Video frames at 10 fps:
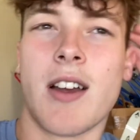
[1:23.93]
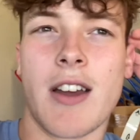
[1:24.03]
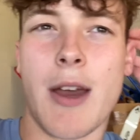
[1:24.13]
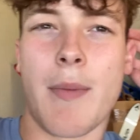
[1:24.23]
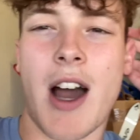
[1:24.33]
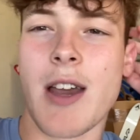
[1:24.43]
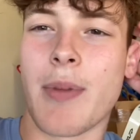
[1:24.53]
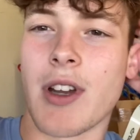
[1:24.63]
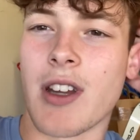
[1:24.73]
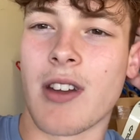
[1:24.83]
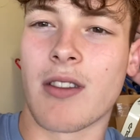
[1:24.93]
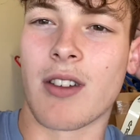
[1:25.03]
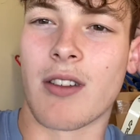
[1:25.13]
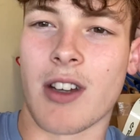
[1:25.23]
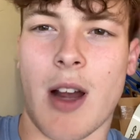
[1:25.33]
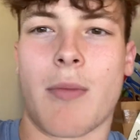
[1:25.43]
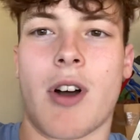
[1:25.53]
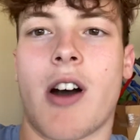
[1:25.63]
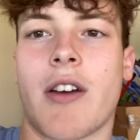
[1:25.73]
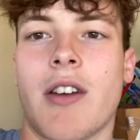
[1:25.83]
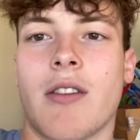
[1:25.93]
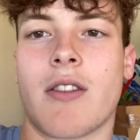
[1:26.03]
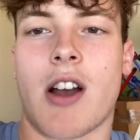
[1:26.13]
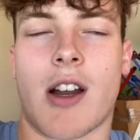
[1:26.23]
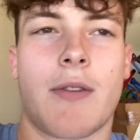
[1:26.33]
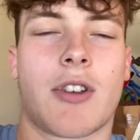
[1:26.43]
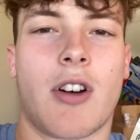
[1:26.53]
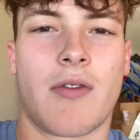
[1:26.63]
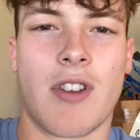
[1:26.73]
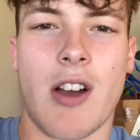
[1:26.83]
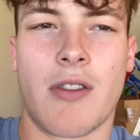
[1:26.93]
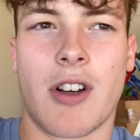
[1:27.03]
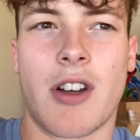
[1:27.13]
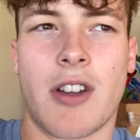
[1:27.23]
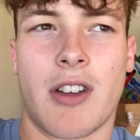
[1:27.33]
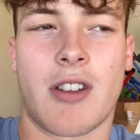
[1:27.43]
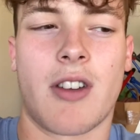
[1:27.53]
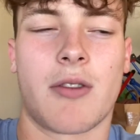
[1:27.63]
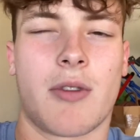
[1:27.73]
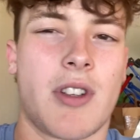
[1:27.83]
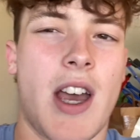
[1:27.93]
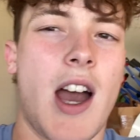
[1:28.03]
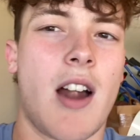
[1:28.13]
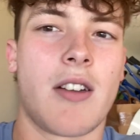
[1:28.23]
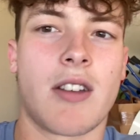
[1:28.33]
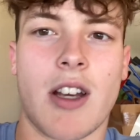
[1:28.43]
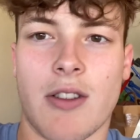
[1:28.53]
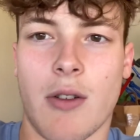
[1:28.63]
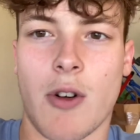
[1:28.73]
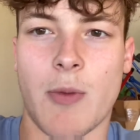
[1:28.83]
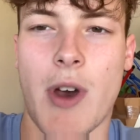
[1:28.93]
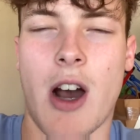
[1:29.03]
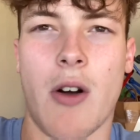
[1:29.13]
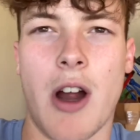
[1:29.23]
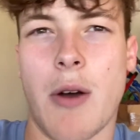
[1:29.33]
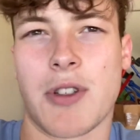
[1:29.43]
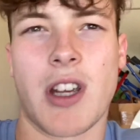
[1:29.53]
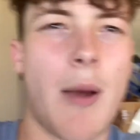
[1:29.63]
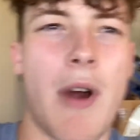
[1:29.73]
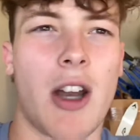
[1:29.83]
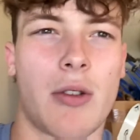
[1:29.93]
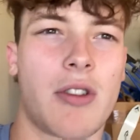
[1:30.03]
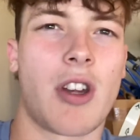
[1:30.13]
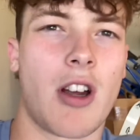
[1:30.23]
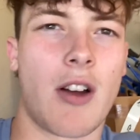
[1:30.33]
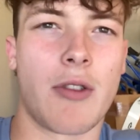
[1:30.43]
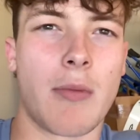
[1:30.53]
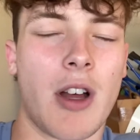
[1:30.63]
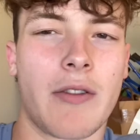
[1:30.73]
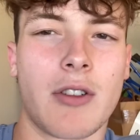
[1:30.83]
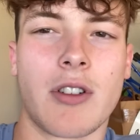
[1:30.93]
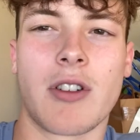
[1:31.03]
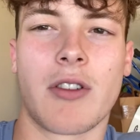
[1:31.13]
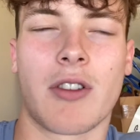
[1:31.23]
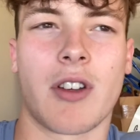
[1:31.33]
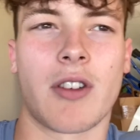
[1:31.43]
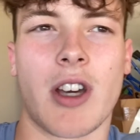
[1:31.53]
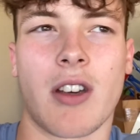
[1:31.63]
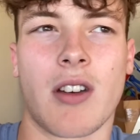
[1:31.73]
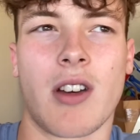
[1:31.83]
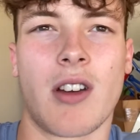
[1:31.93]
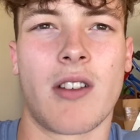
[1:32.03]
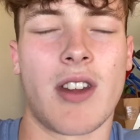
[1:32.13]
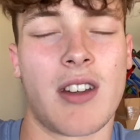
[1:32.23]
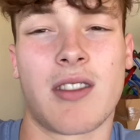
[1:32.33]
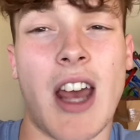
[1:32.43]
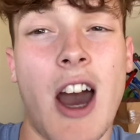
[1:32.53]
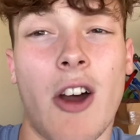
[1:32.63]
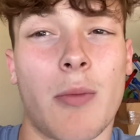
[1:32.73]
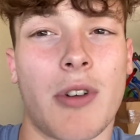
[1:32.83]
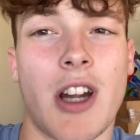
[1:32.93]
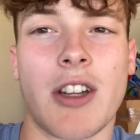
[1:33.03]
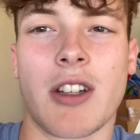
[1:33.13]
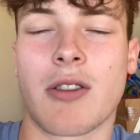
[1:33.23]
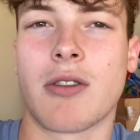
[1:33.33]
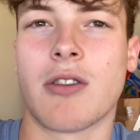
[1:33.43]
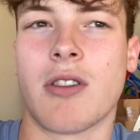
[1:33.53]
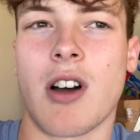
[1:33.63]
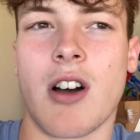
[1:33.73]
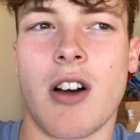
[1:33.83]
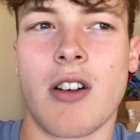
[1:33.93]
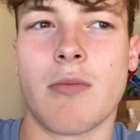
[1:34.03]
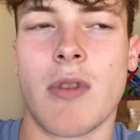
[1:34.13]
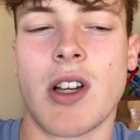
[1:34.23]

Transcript: in my opinion, since like I'm probably not gonna have this car forever and it like doesn't really add any extra horsepower, I was like, I might as well just take off the mufflers, because like they sound pretty identical. I'm